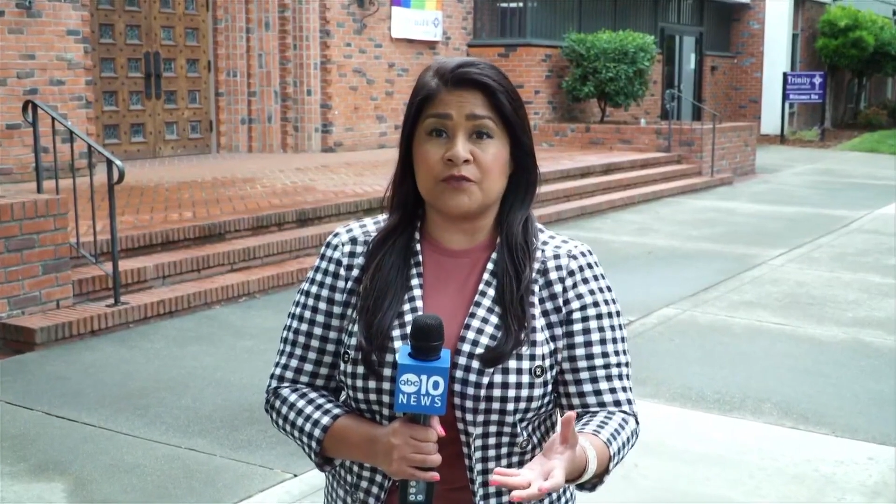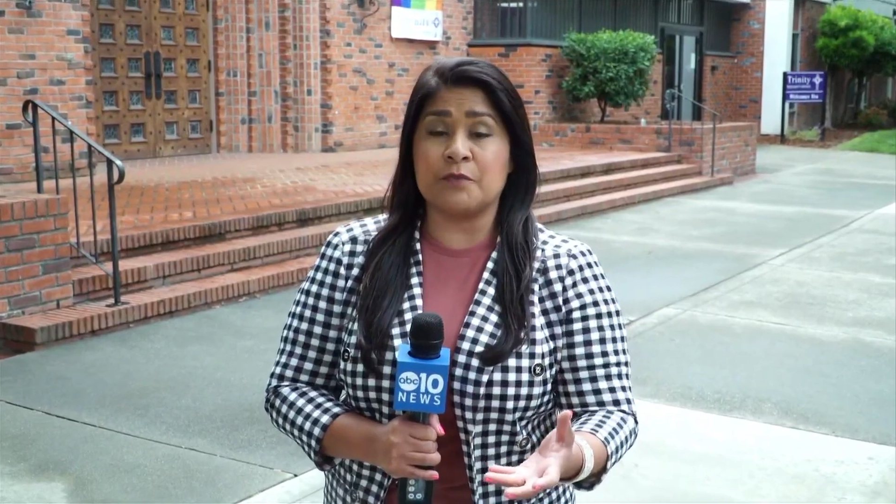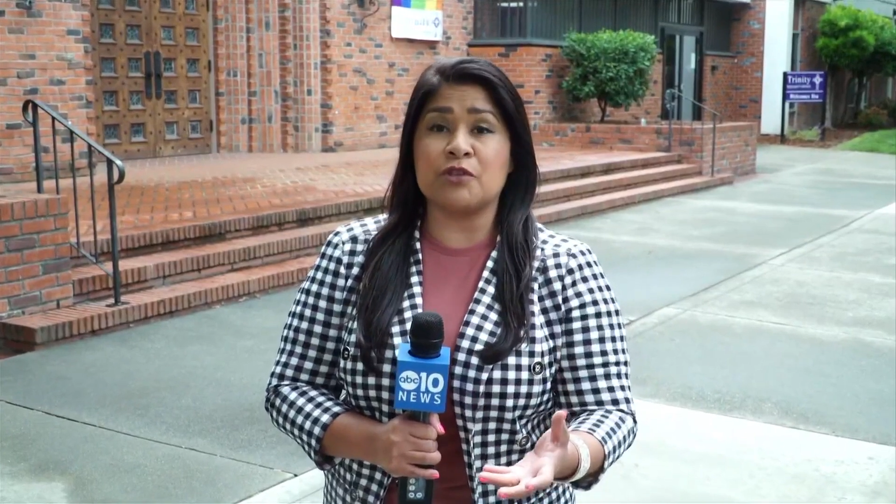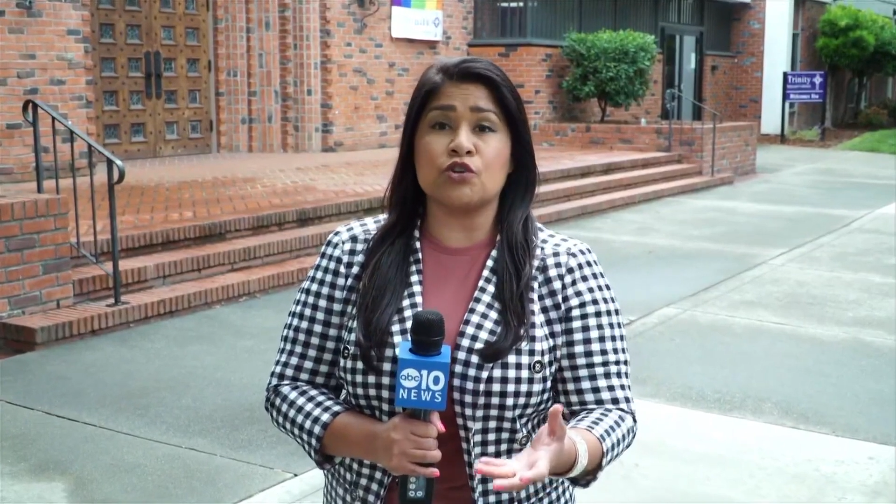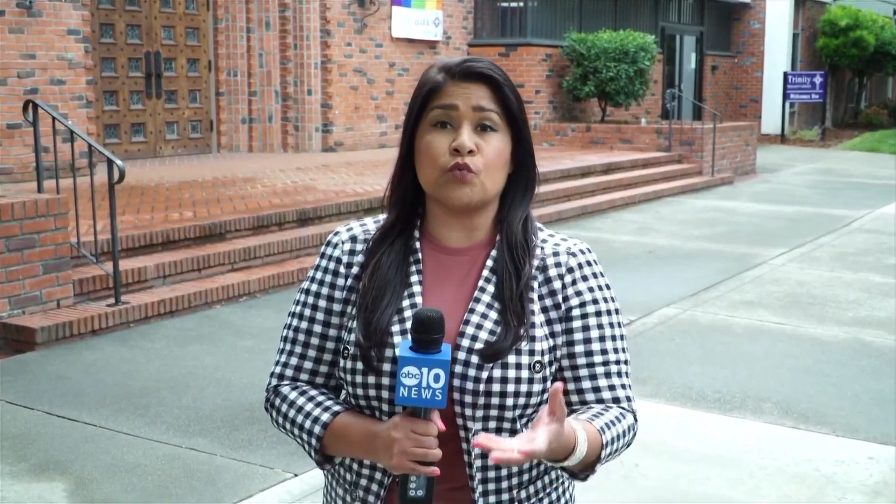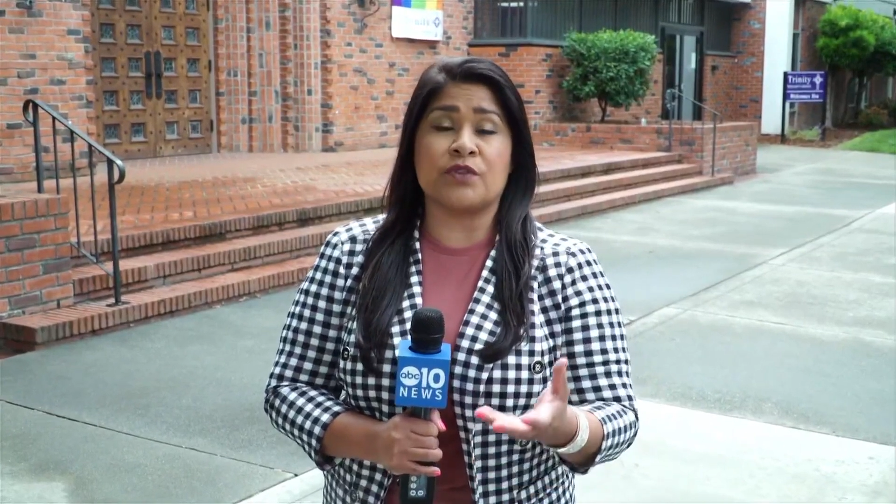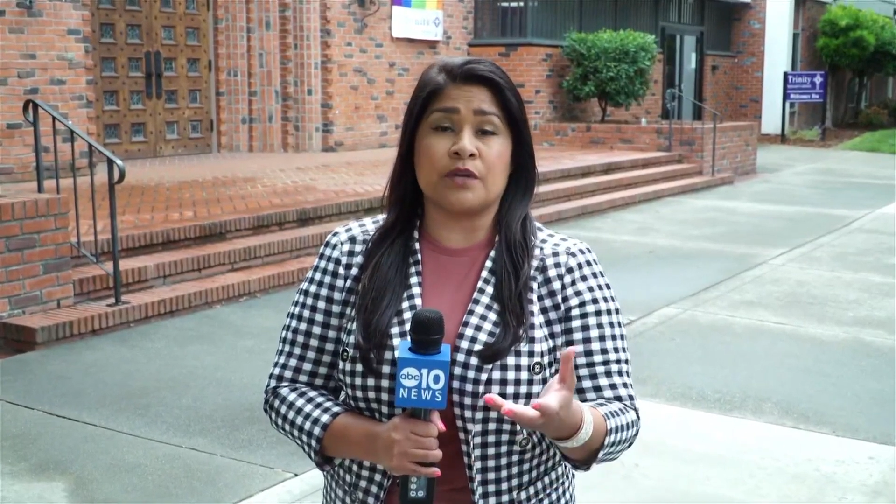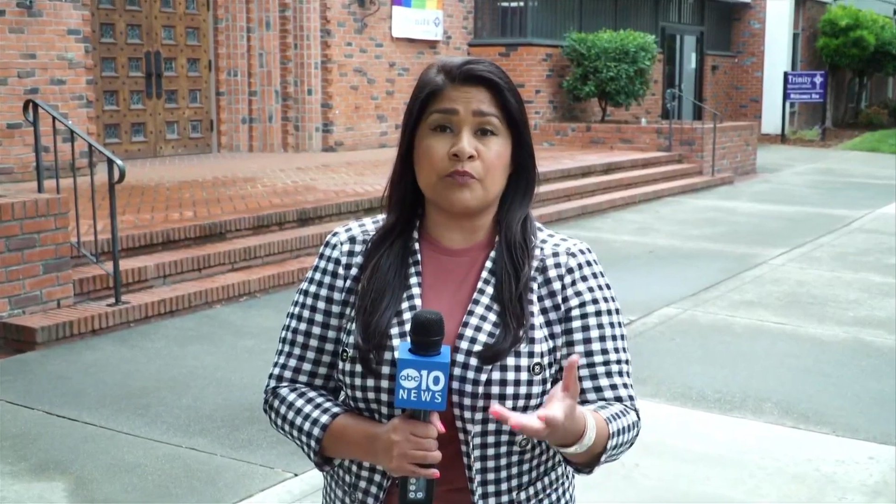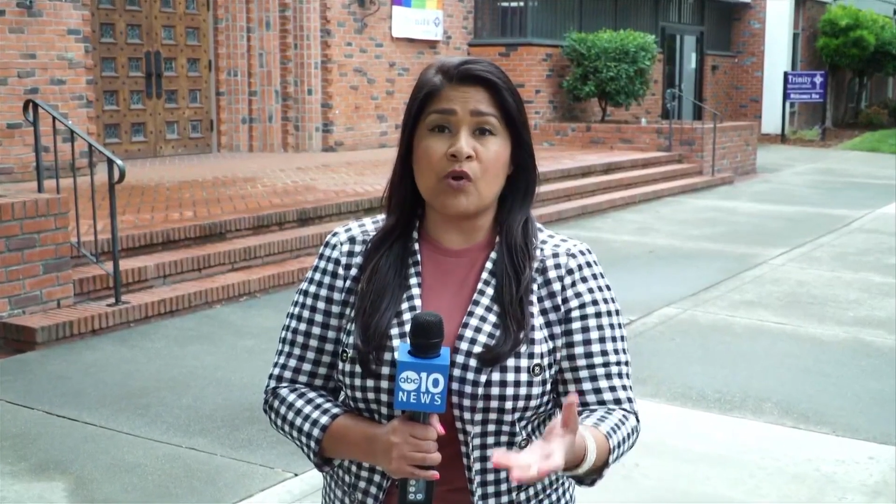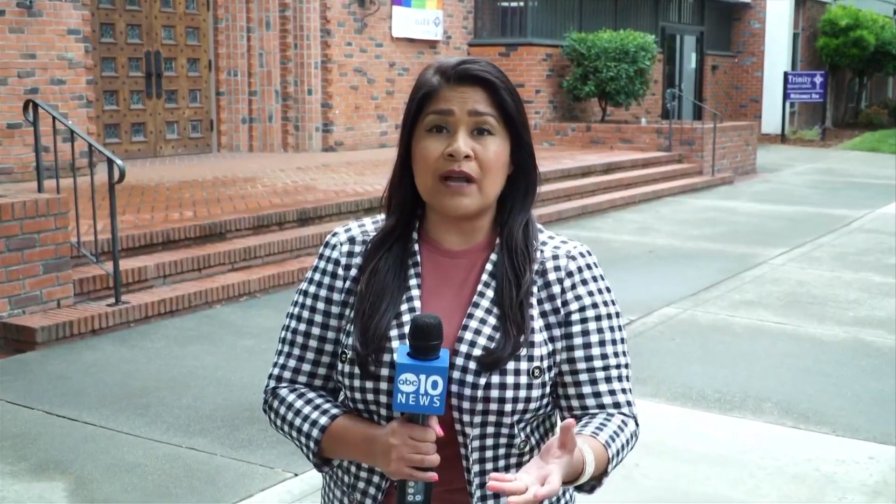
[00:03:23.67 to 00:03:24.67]
familiar with
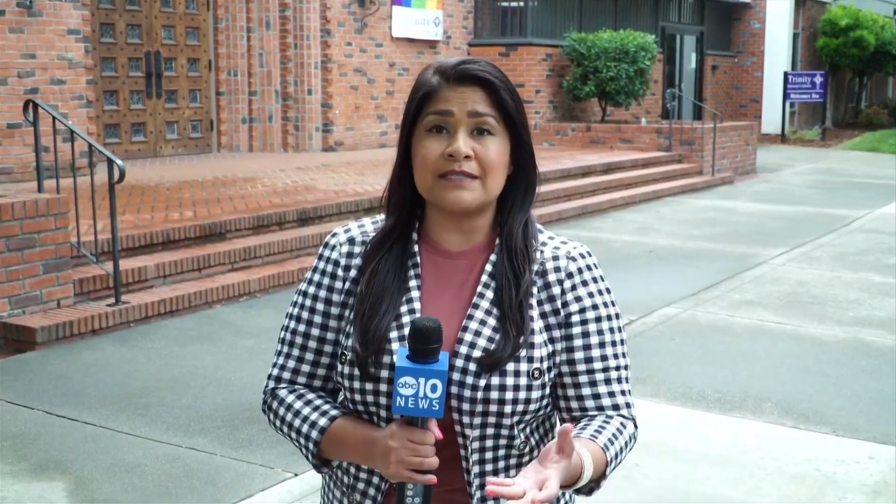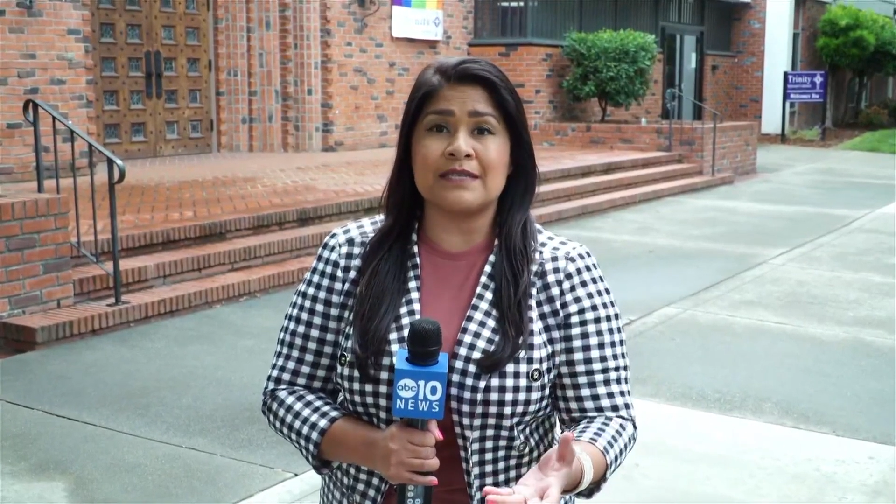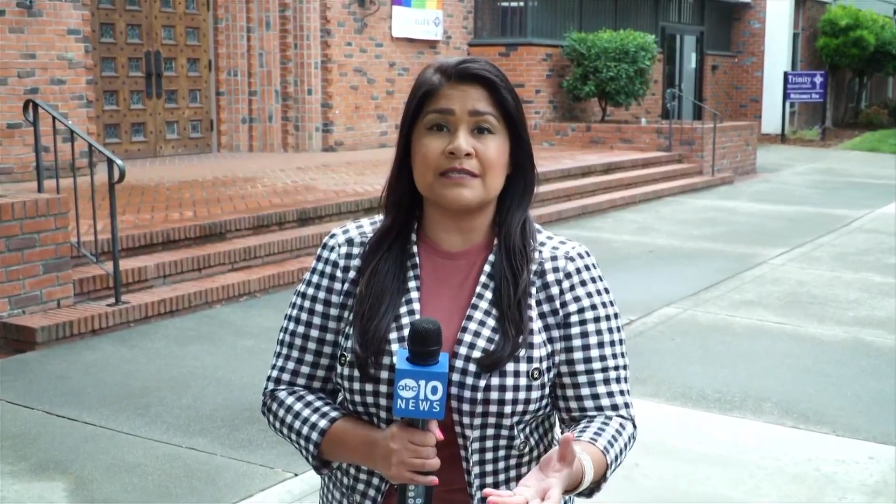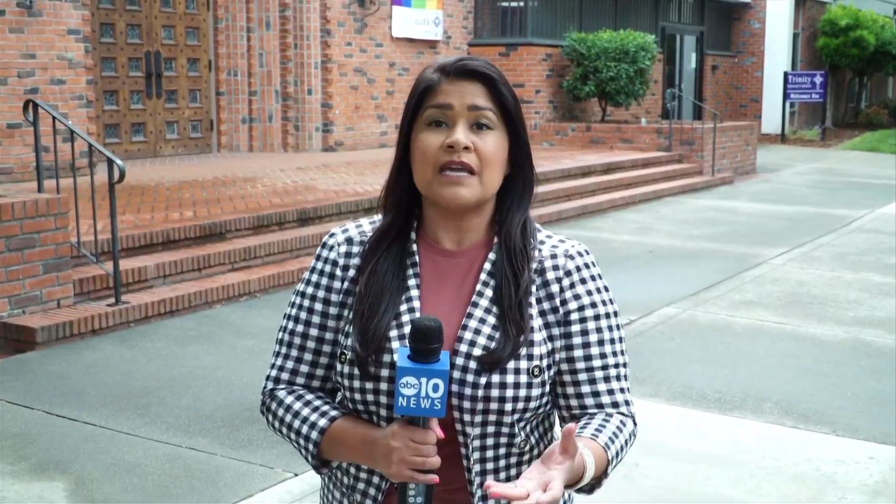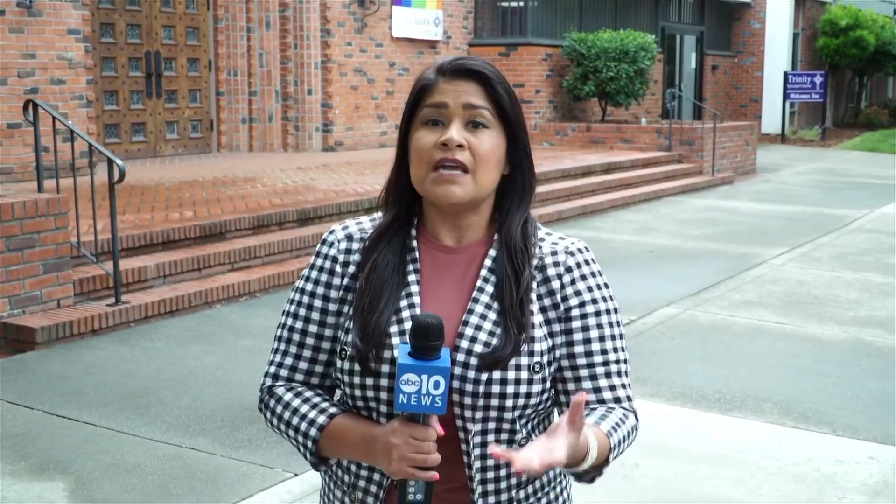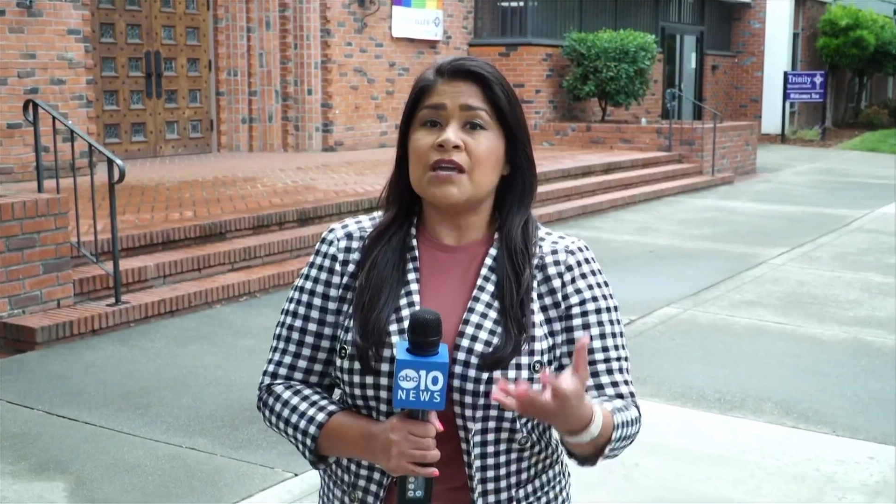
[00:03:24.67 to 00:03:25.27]
the process,